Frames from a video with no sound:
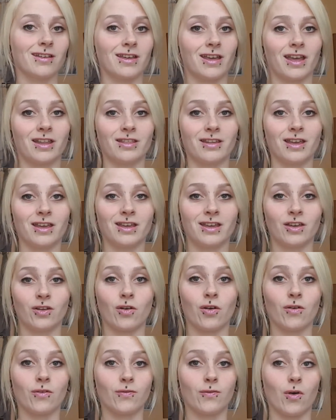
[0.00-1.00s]
can they get
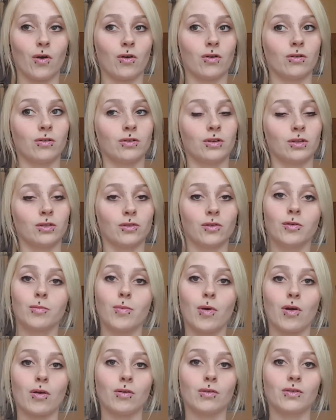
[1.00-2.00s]
off on a
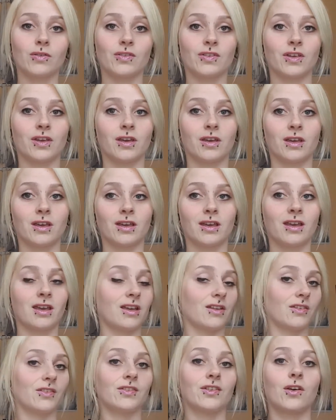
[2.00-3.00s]
loophole, say
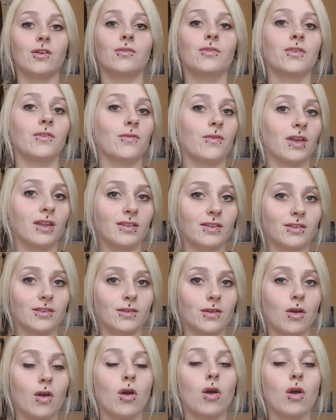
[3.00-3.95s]
self-defense,